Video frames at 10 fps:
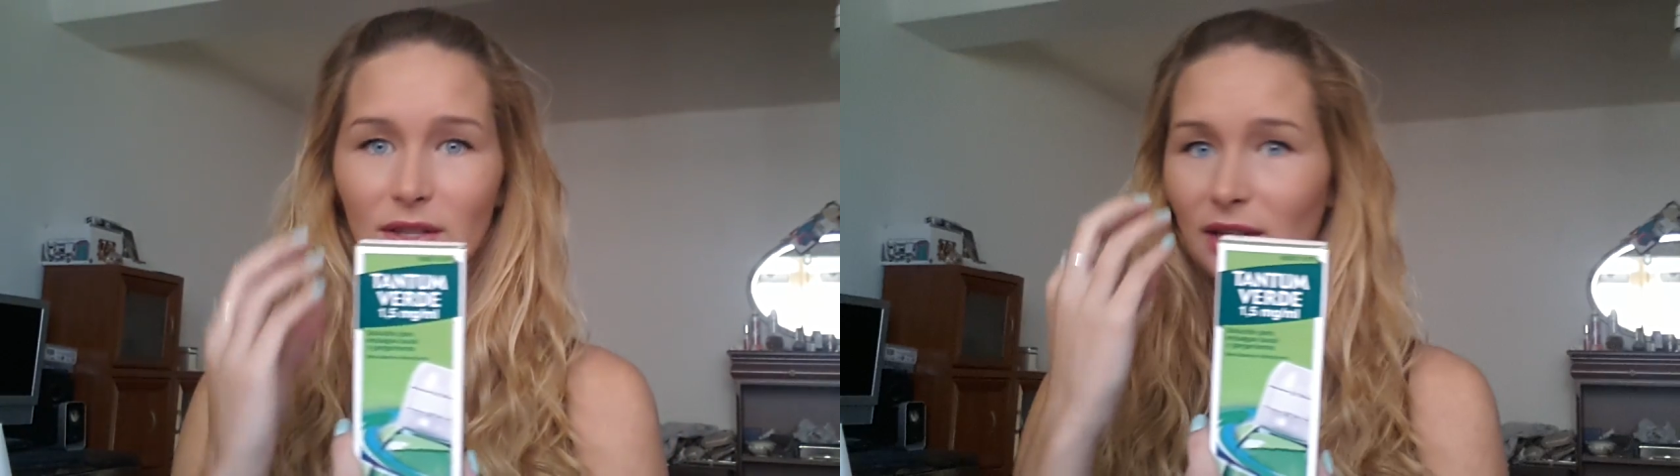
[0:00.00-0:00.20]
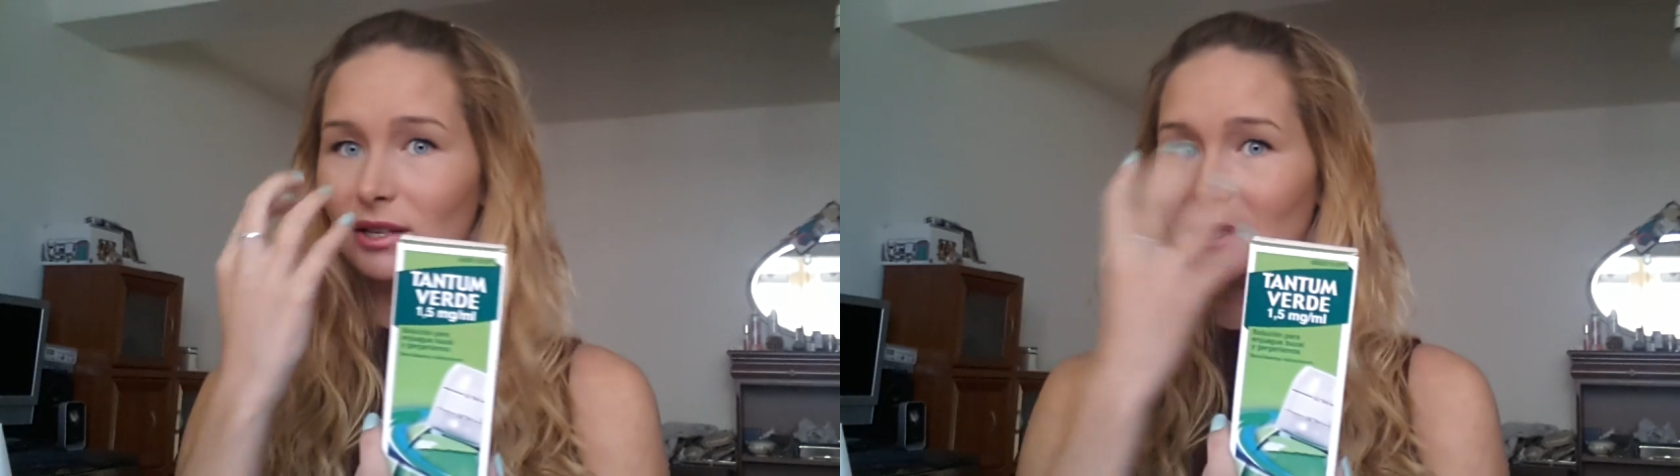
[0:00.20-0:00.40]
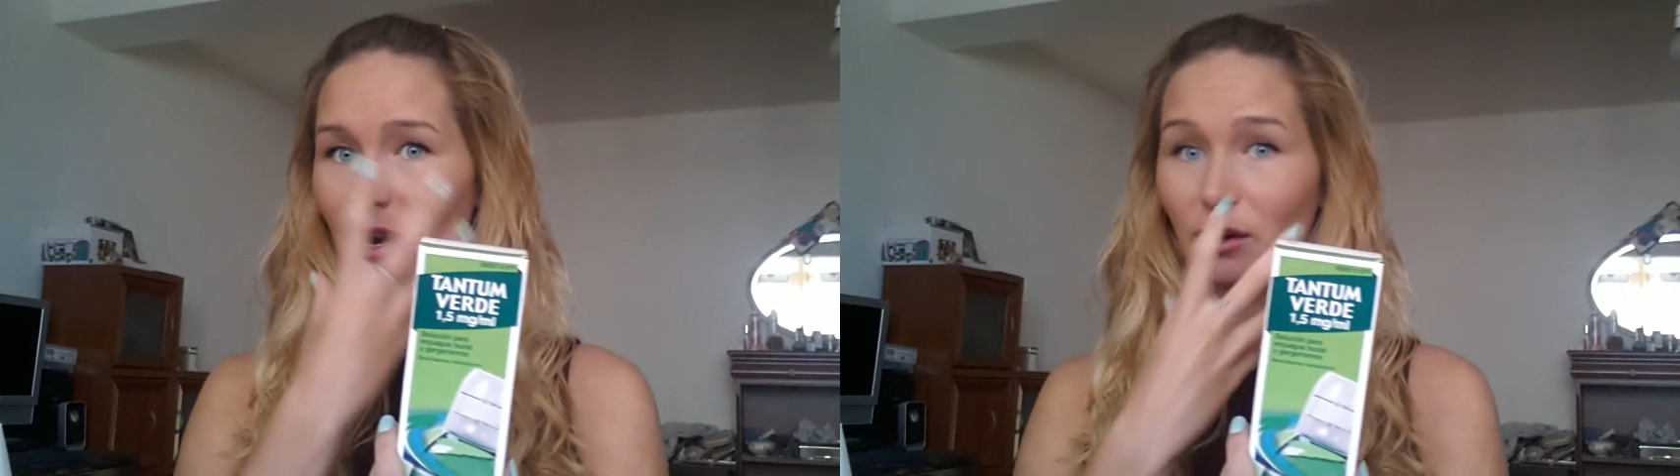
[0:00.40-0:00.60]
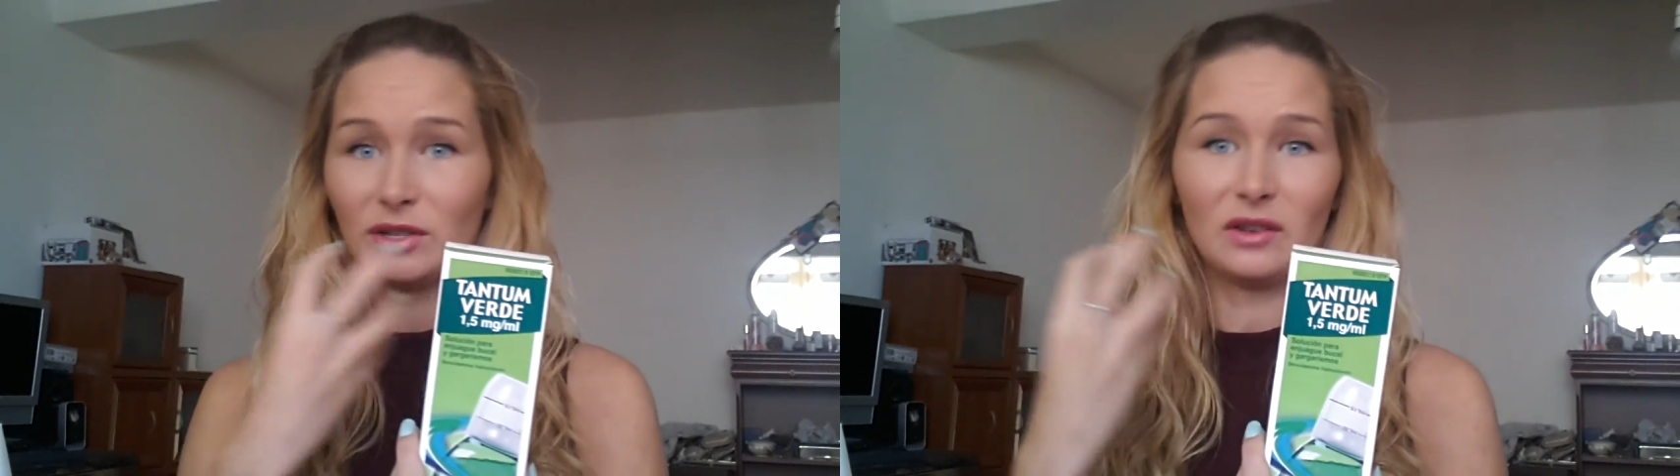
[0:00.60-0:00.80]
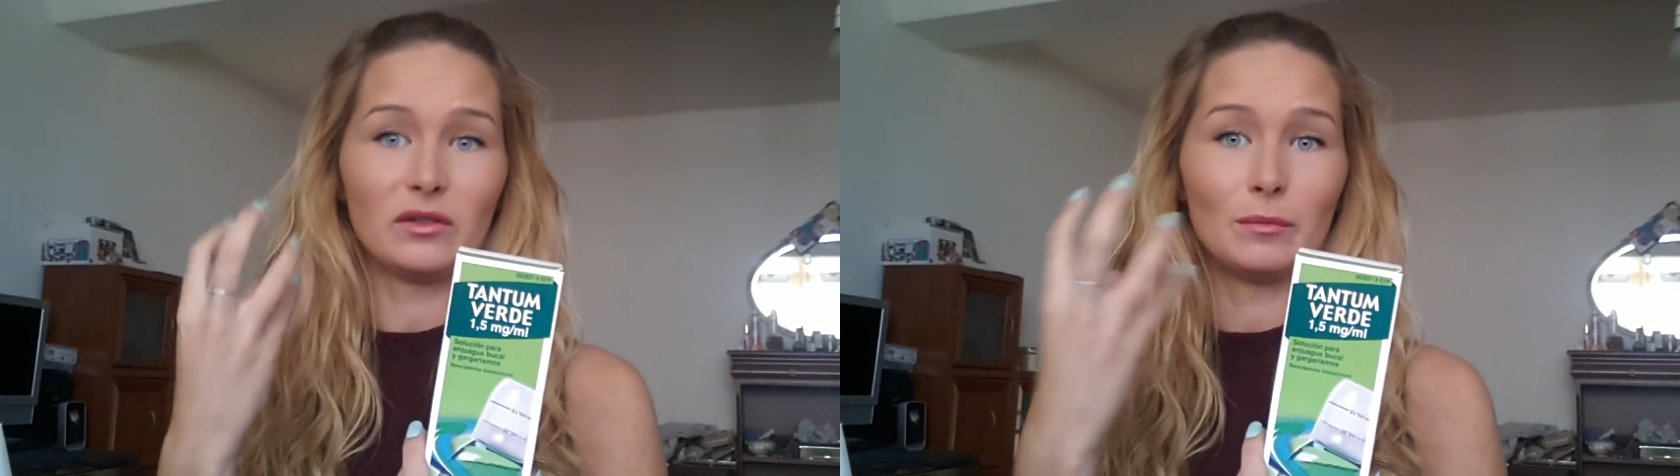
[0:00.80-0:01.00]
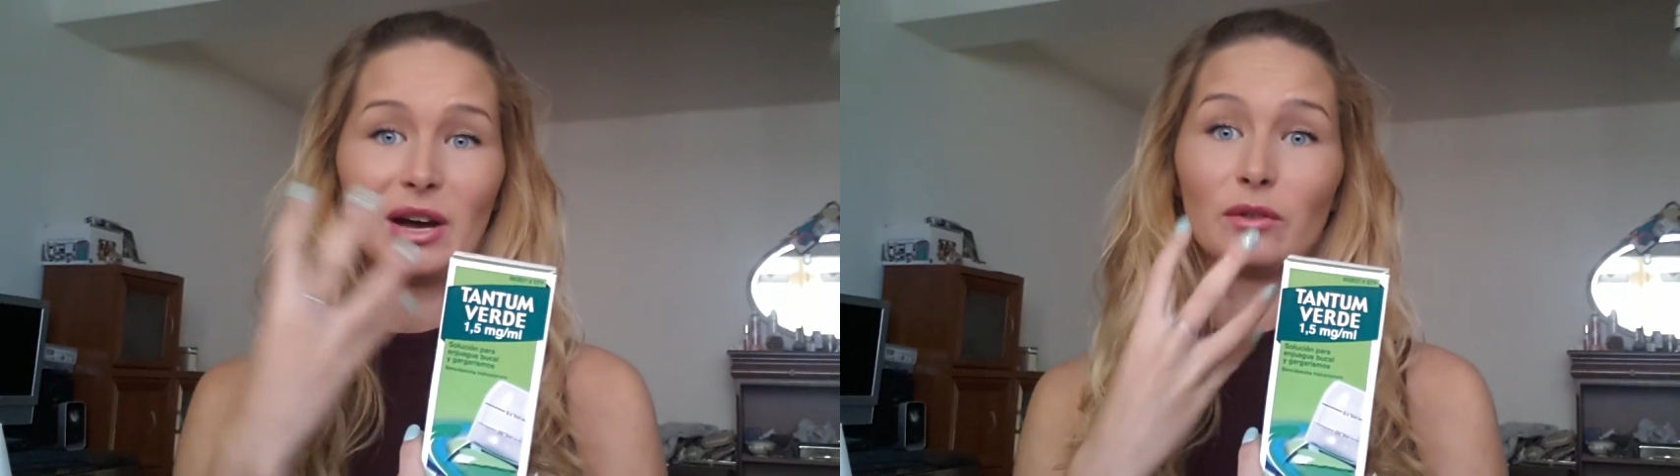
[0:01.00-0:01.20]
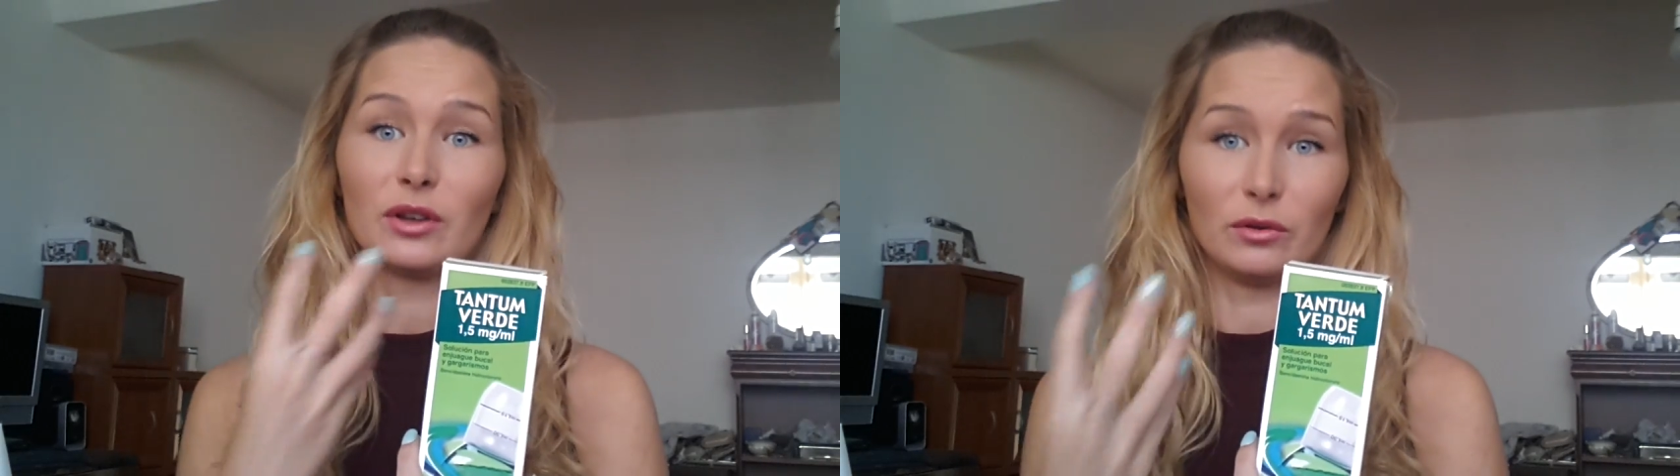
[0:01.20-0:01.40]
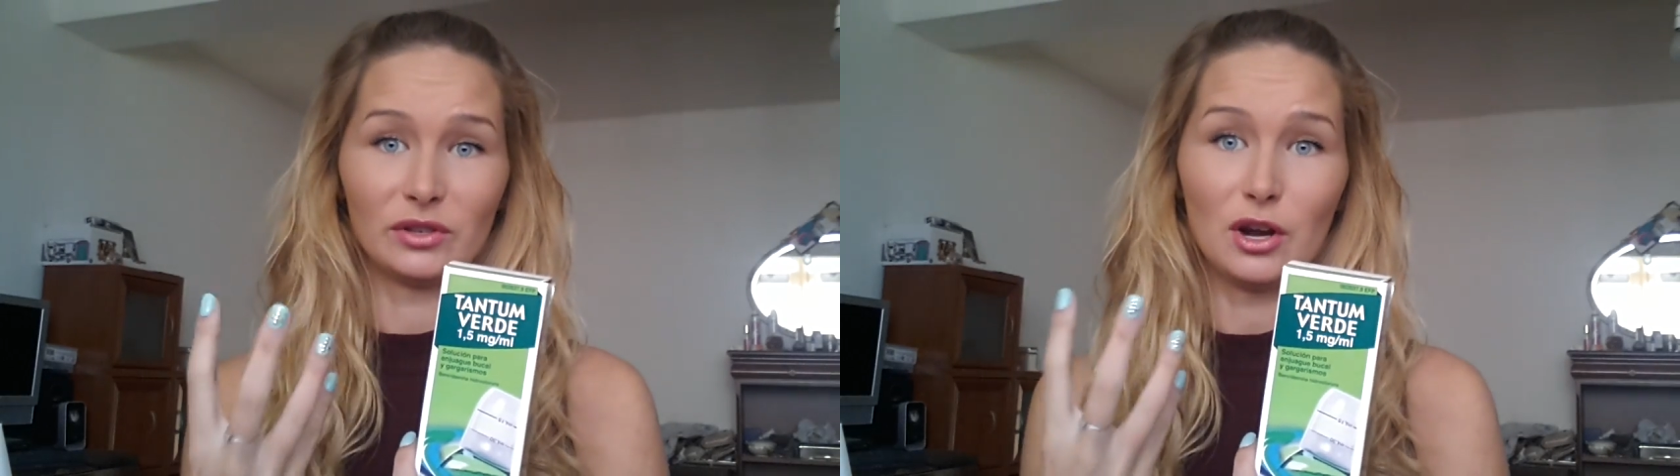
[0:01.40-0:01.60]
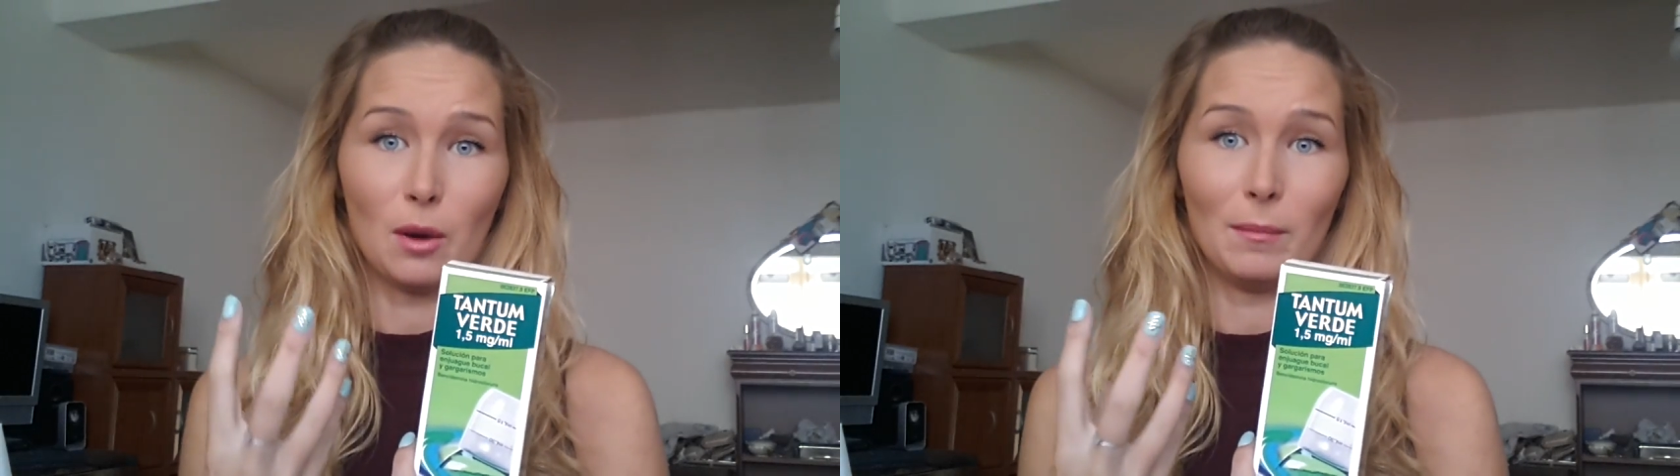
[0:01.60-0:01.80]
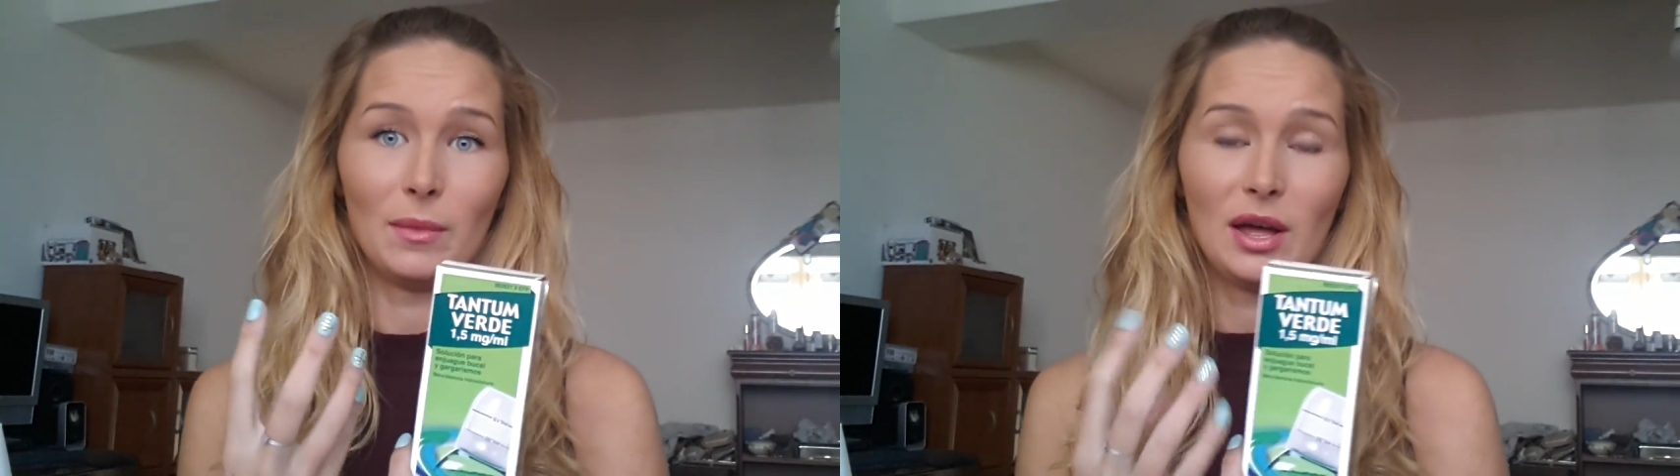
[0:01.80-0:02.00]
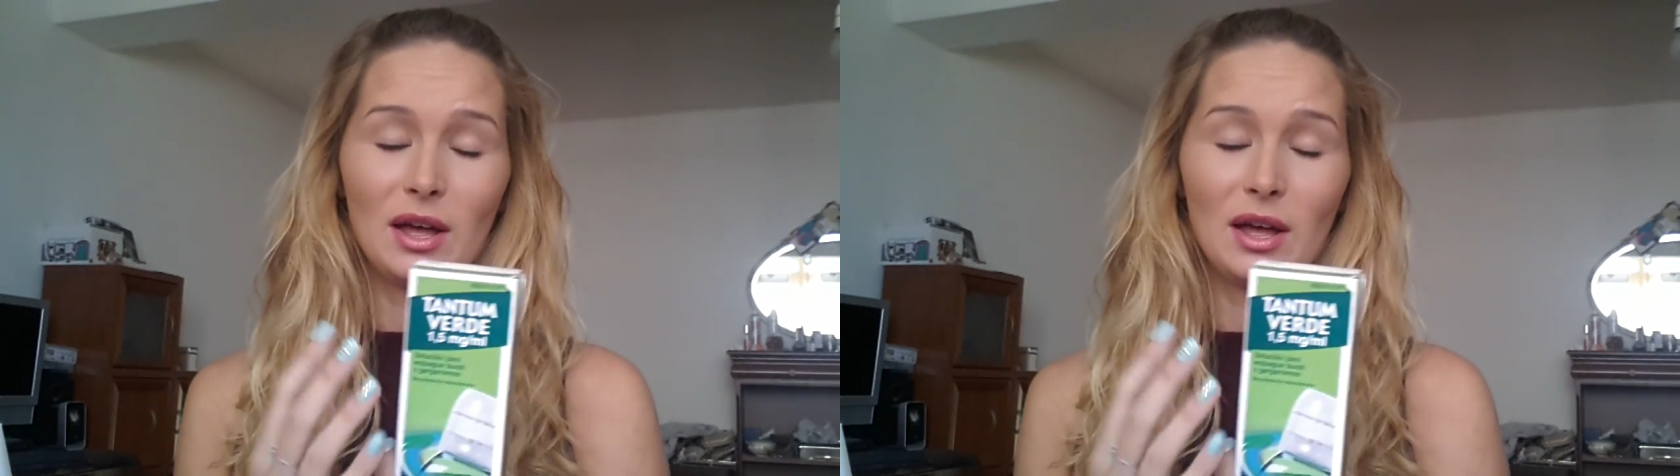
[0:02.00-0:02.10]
the entirety of your mouth goes numb.